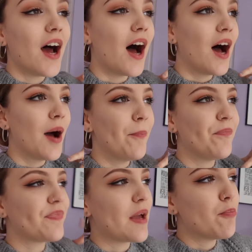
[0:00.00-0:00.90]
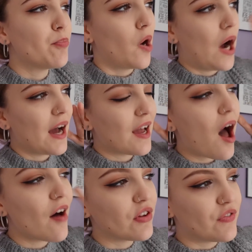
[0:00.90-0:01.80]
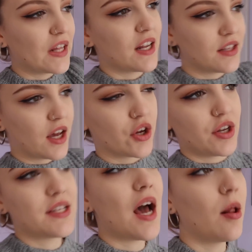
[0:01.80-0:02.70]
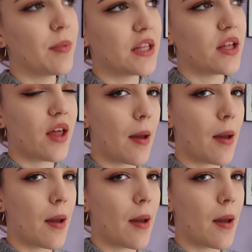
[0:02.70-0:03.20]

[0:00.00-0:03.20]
But I have a feeling they're going to tell me that